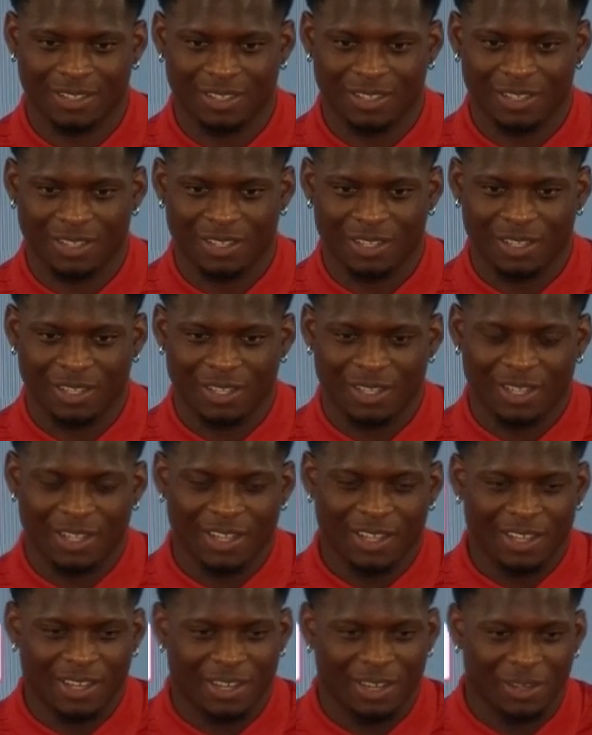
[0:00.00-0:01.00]
Najee.
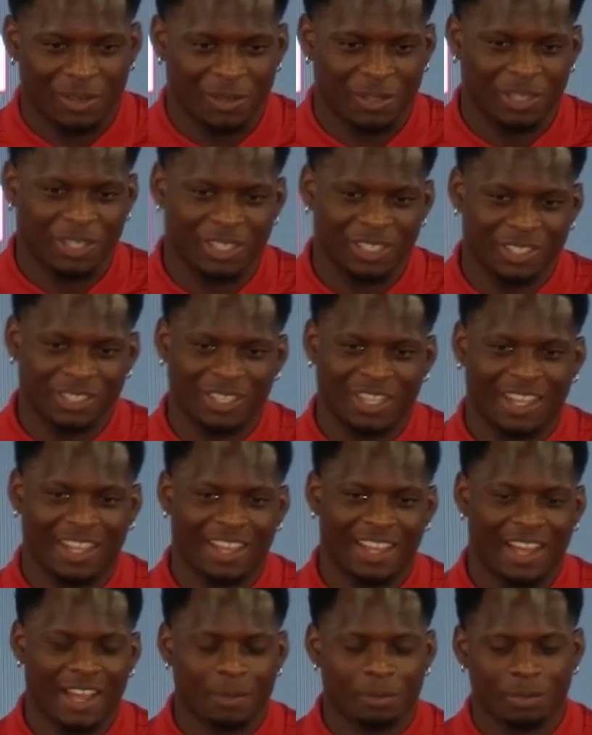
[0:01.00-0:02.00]
Well,
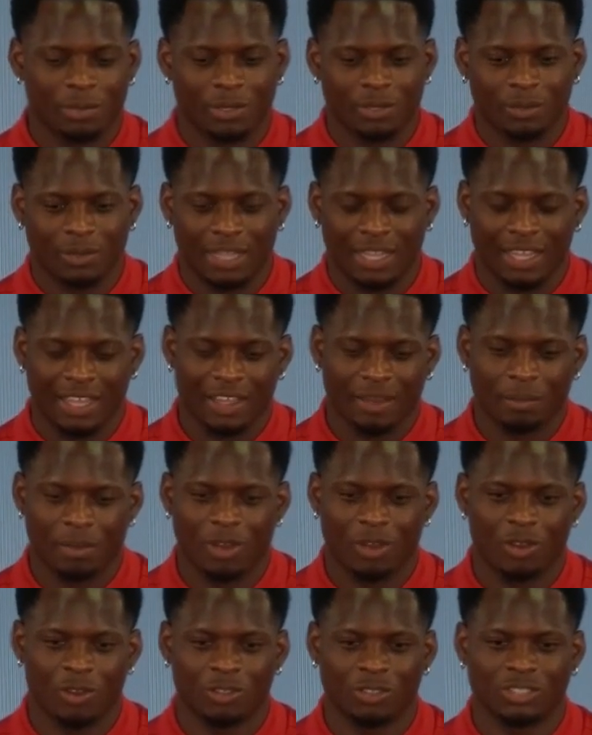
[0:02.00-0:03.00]
I have my
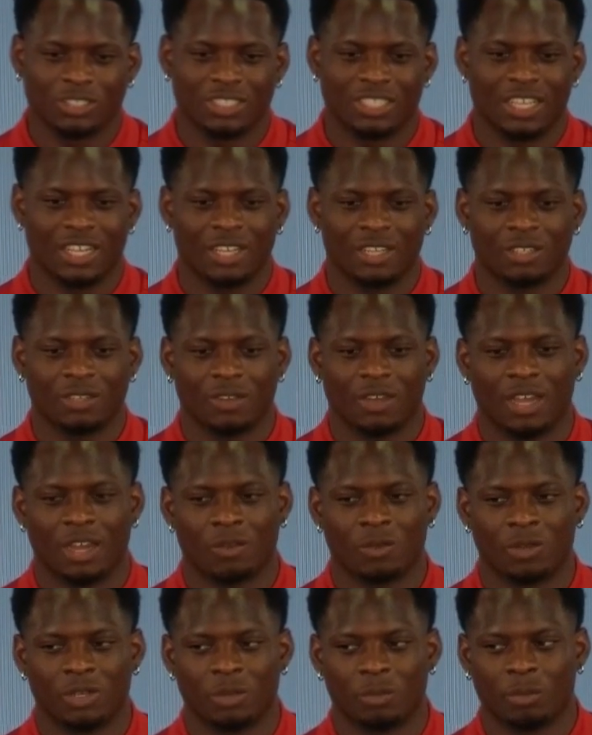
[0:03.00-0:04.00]
own style of how I
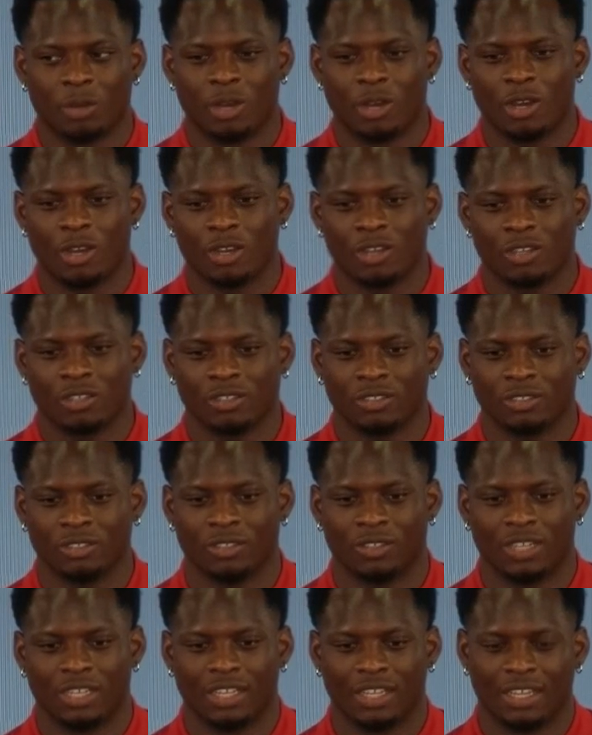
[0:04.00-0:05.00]
run the ball. You know,
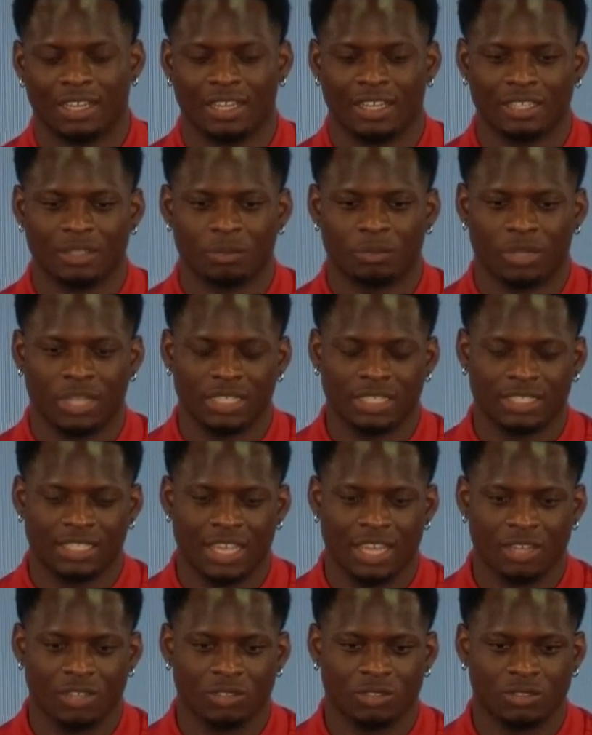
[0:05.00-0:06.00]
I like to break
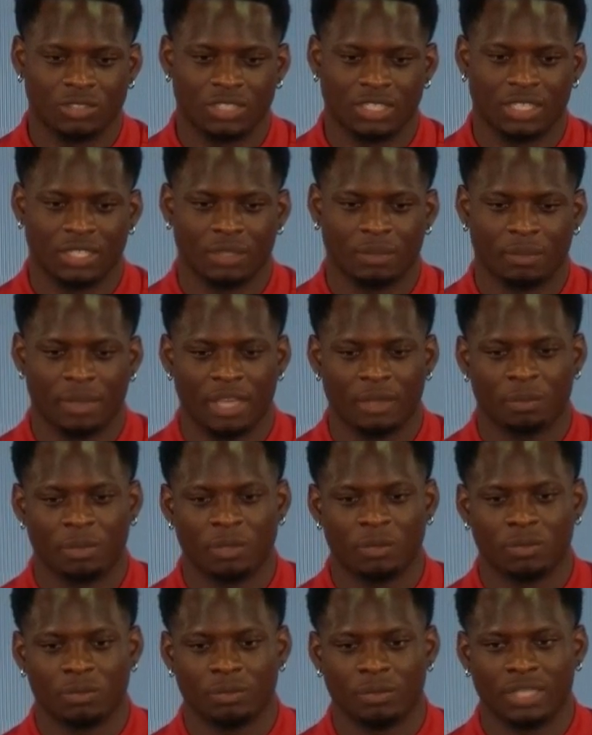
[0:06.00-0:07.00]
tackles and make
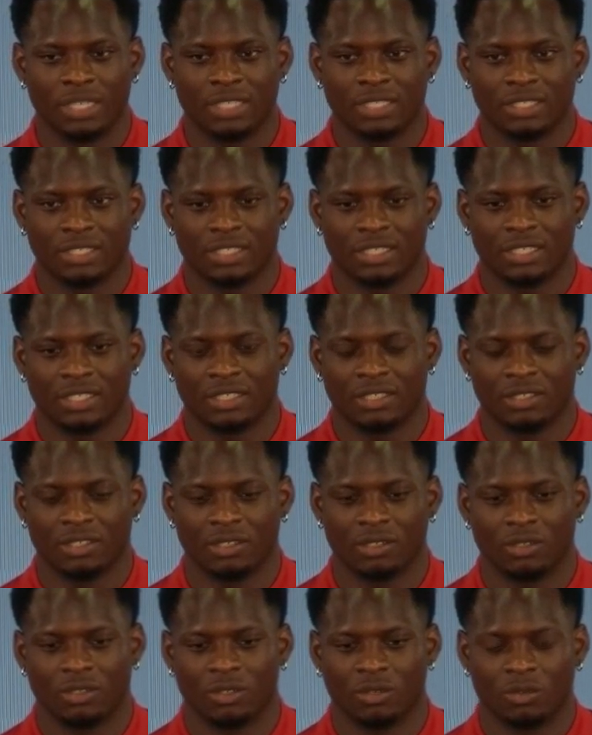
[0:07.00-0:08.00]
people miss, and
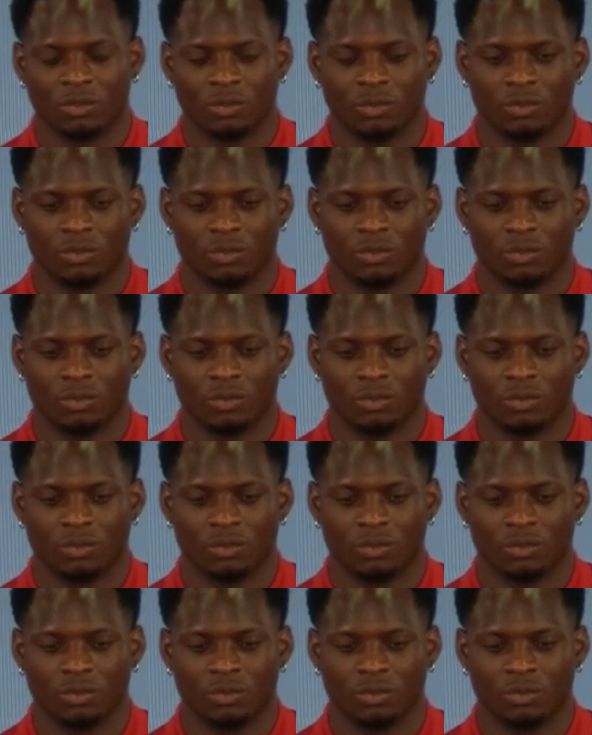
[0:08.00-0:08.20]
you know,